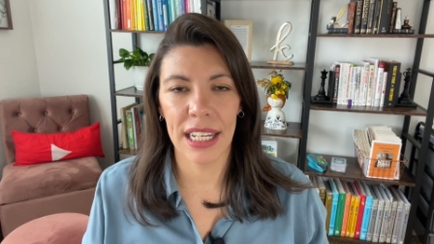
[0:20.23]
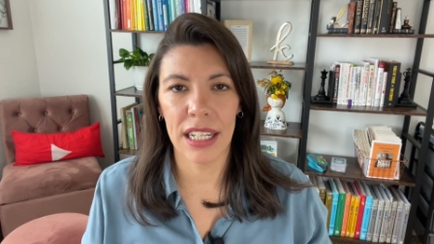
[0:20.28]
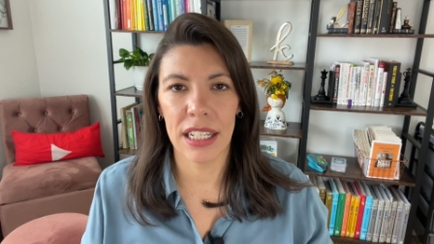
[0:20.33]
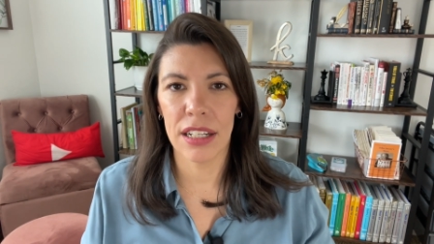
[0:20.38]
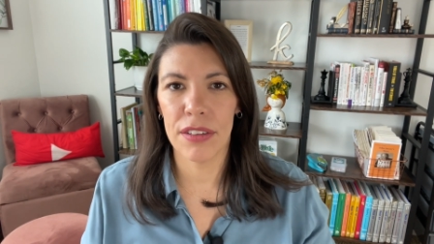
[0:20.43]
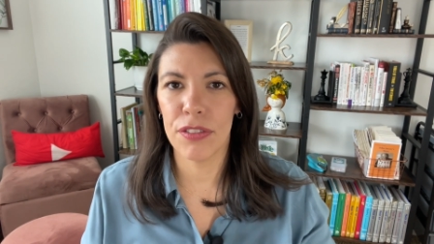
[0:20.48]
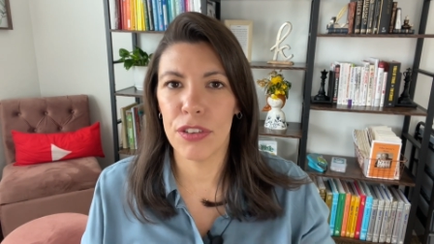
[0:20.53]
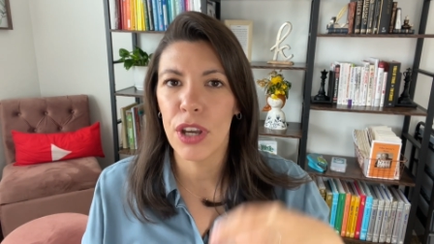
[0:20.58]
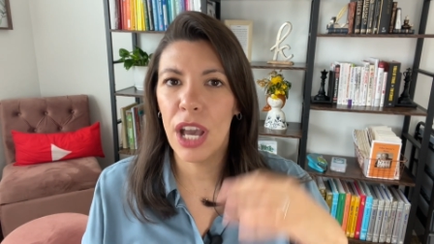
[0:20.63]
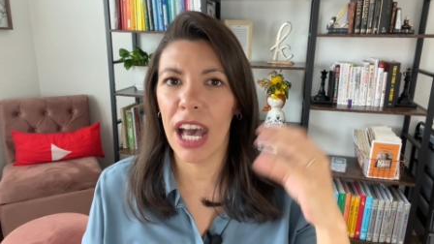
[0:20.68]
And
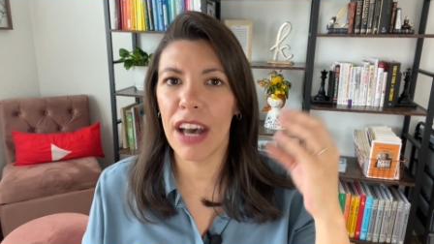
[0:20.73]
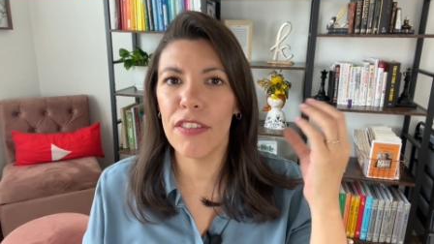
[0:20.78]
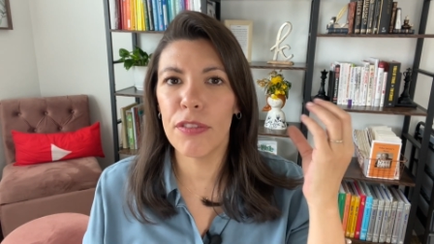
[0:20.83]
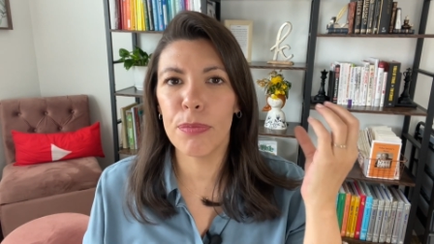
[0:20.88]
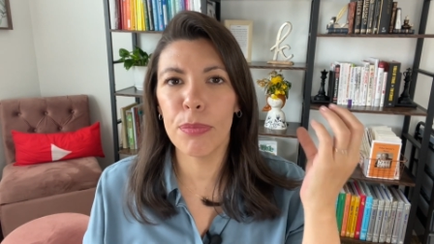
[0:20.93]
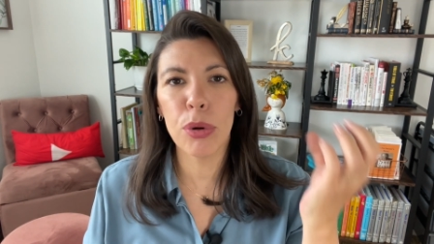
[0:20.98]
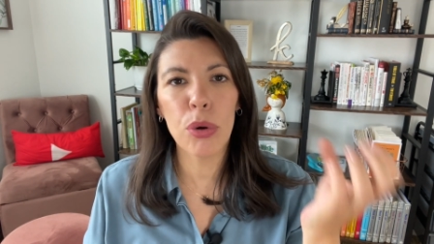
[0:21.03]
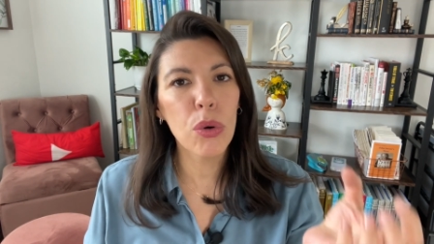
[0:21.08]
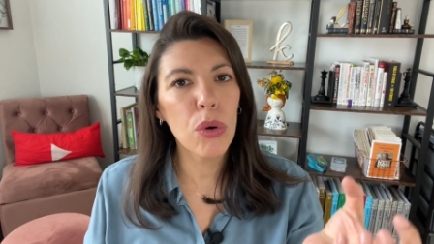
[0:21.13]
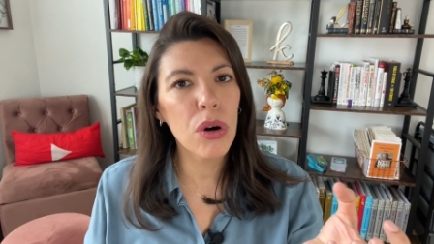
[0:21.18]
if you have
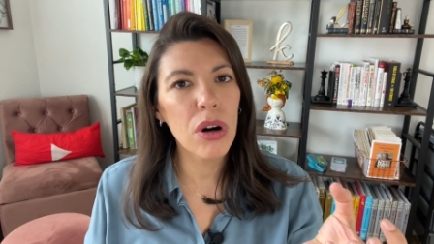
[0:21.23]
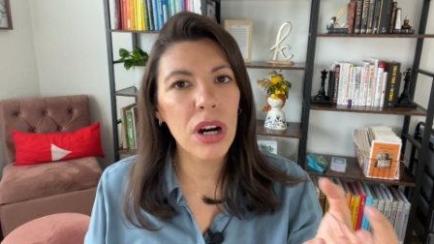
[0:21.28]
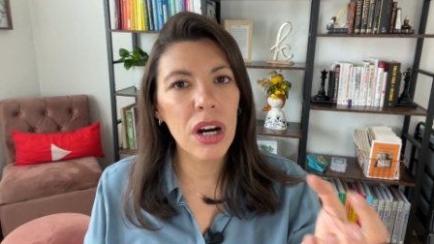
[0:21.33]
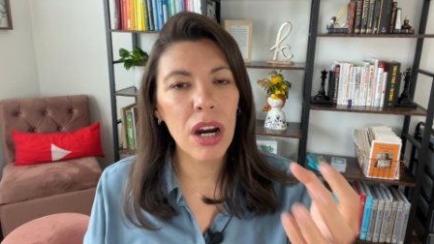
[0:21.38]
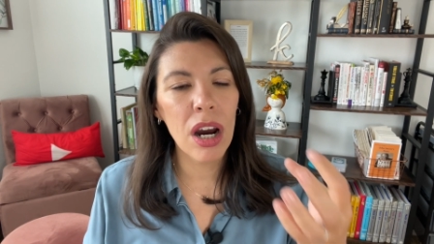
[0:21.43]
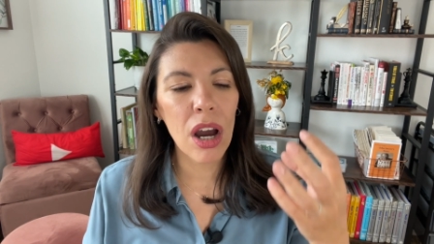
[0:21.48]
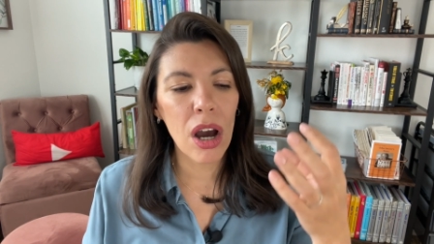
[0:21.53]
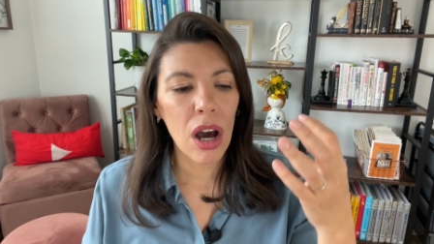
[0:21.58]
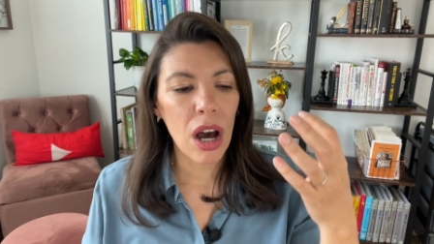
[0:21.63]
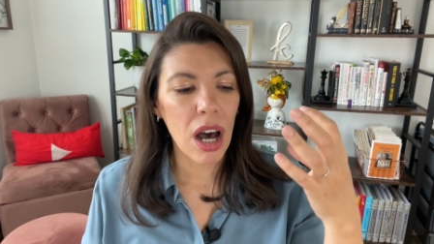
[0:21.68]

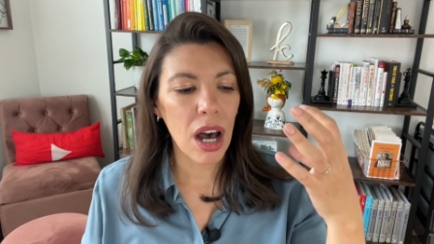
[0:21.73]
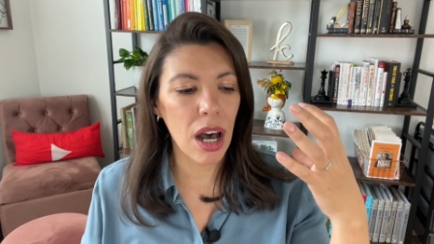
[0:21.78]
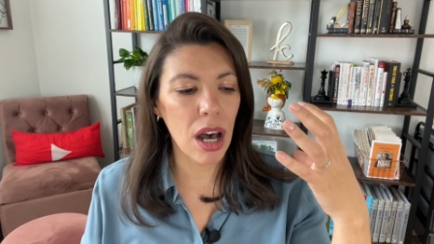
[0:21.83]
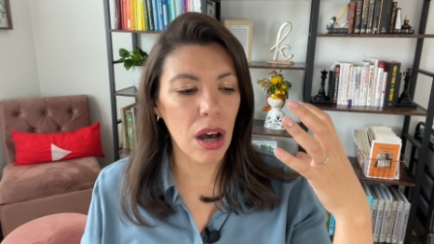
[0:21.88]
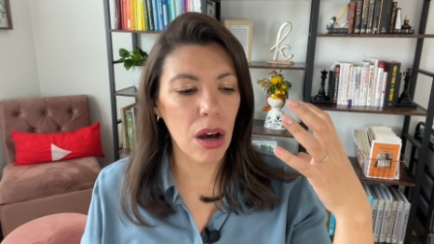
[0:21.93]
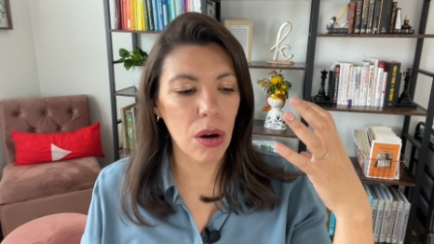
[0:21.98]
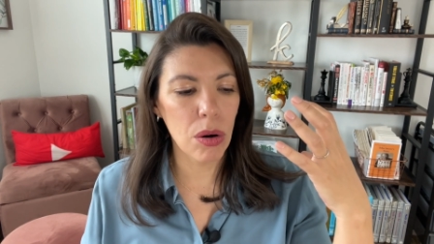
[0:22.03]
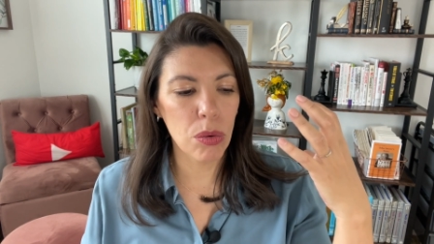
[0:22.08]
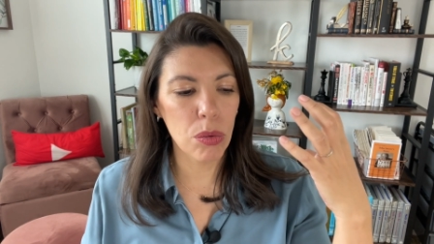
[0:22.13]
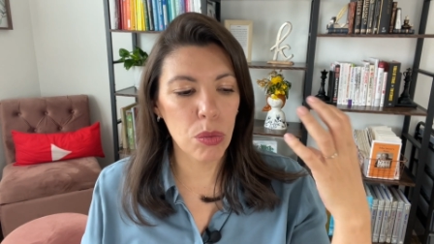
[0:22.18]
poor
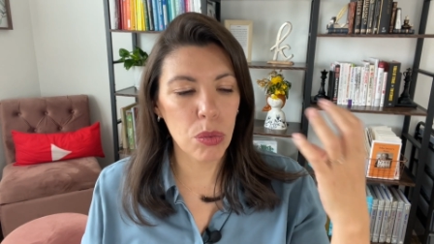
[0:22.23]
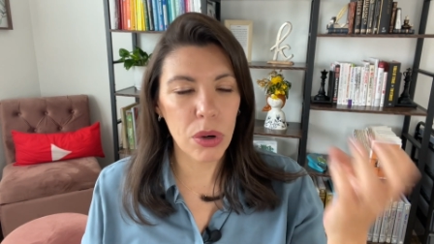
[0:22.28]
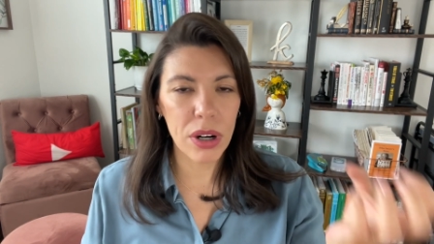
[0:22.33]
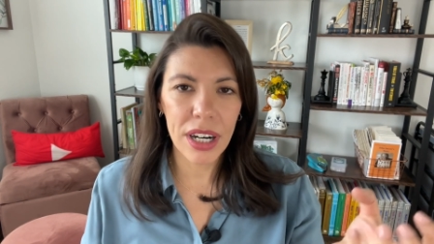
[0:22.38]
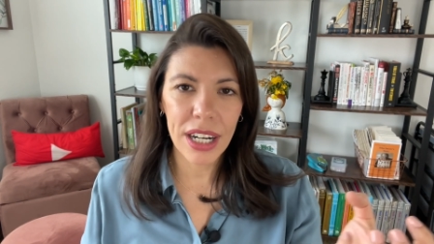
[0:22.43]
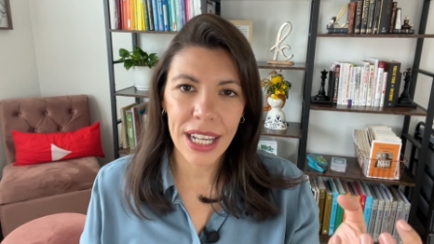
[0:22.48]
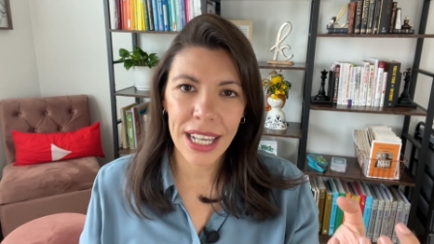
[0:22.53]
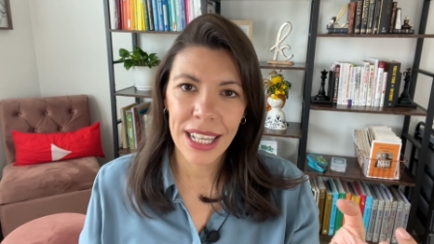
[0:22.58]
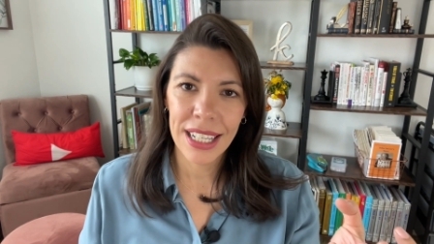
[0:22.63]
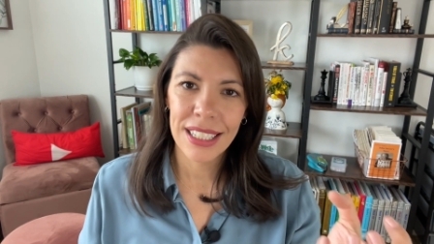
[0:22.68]

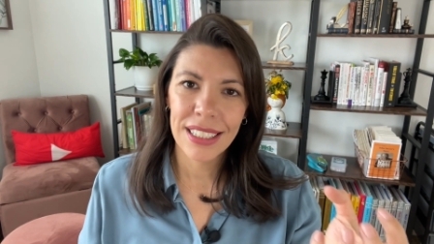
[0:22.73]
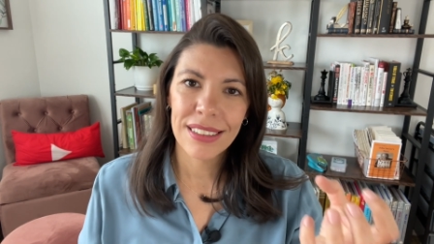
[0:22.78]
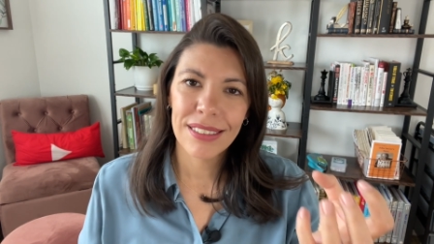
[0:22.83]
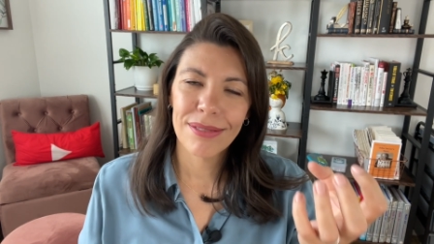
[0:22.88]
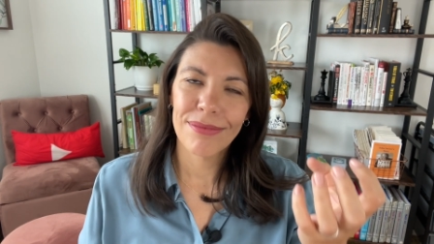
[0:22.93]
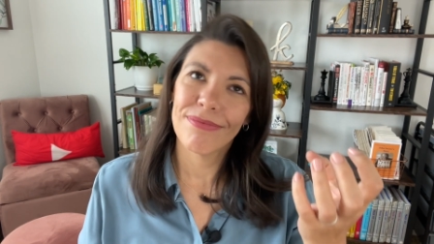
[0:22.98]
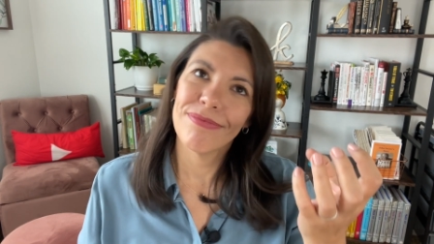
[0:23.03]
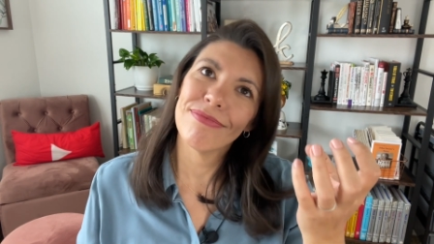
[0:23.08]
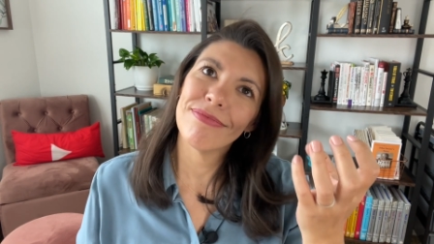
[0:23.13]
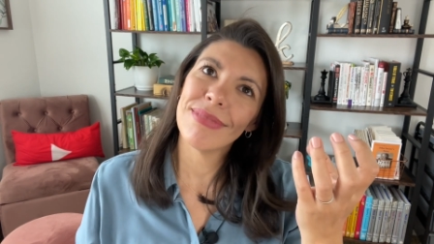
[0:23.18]
work
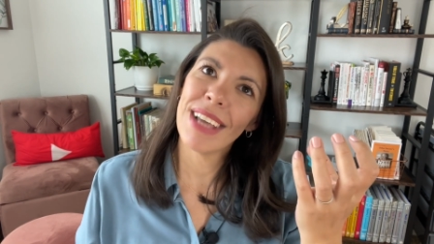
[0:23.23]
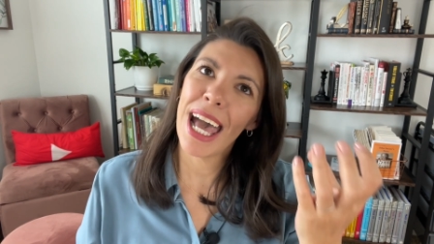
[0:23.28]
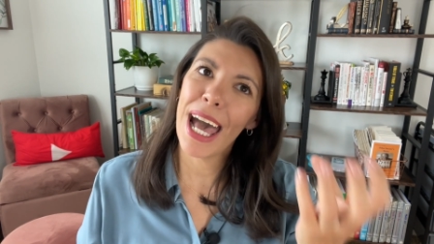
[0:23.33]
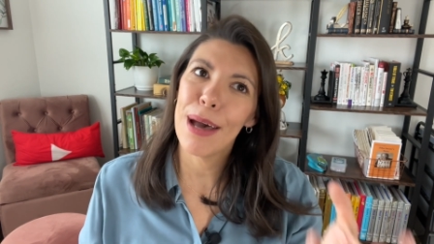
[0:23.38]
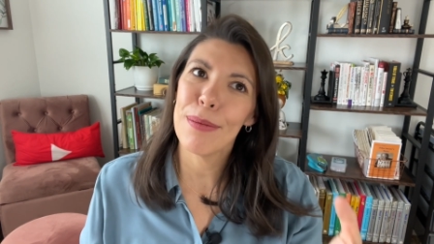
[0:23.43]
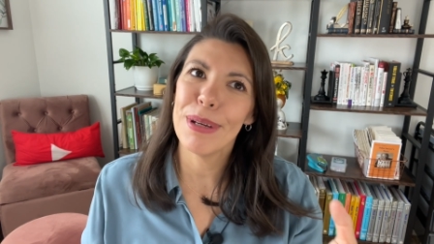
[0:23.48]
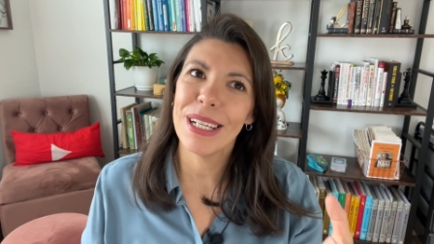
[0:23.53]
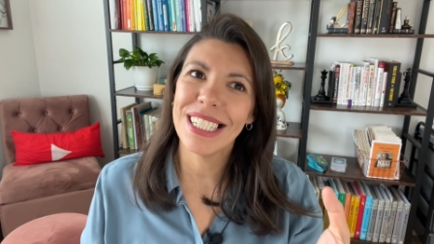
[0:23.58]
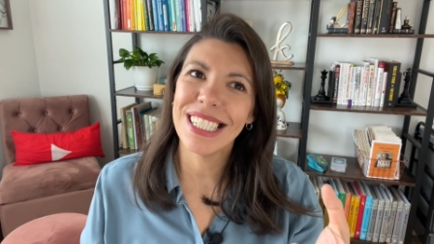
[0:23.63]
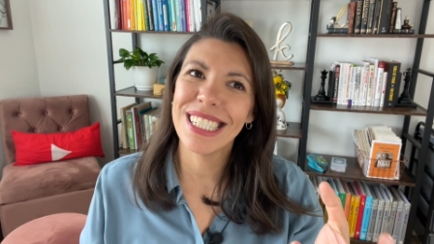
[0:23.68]

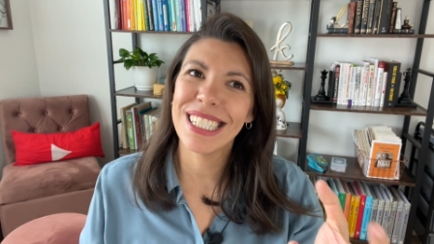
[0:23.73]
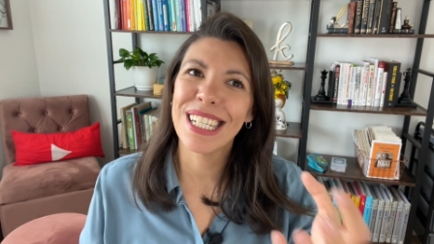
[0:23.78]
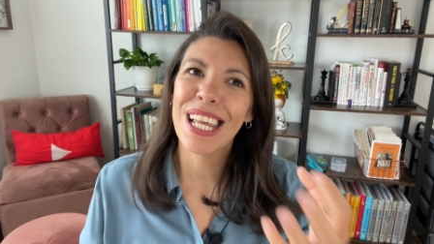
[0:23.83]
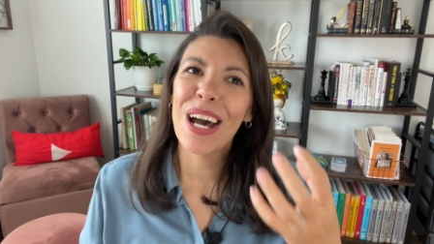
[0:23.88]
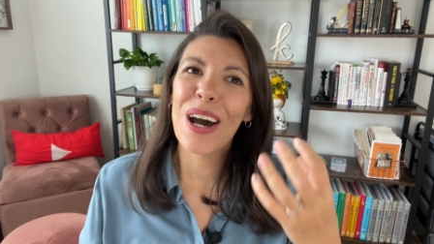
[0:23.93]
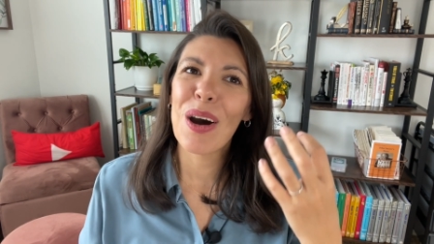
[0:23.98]
habits,